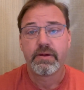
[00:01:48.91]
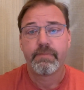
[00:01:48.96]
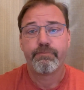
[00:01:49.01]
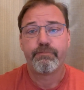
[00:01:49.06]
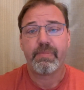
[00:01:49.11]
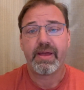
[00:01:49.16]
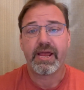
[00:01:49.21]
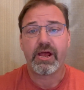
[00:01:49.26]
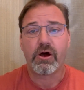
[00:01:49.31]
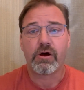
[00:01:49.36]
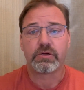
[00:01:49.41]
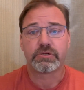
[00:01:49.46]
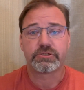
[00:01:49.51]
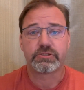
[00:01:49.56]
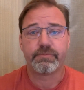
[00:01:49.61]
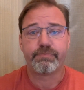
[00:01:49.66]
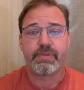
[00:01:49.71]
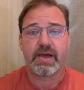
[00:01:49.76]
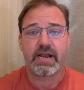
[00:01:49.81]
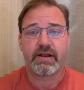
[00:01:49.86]
may
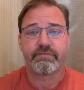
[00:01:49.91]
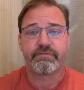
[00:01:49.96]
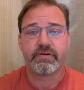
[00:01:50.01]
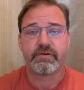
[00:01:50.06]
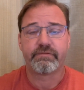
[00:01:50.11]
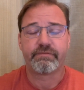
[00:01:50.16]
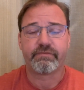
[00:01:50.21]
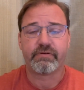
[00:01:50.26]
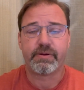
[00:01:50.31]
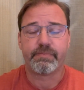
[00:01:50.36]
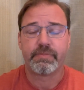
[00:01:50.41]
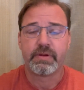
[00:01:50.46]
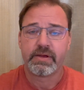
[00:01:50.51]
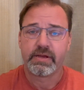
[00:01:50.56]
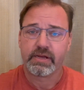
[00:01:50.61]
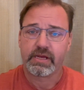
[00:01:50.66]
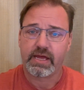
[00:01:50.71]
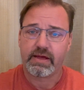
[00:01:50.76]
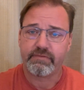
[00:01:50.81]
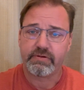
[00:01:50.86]
also benefit from
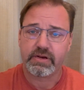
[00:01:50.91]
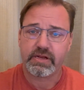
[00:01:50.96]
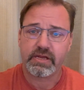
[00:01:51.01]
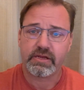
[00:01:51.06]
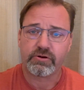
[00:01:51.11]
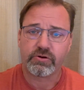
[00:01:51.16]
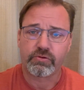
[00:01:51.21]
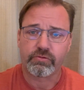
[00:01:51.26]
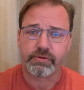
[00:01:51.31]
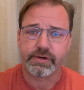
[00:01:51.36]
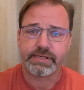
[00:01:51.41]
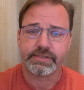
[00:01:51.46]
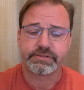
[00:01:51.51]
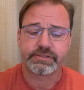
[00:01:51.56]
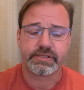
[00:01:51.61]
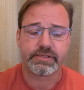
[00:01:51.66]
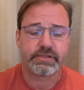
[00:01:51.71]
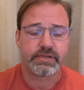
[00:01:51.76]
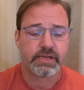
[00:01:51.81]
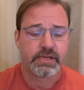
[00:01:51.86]
kind of an increase
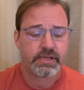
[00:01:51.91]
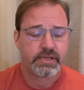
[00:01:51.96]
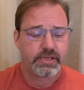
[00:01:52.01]
in,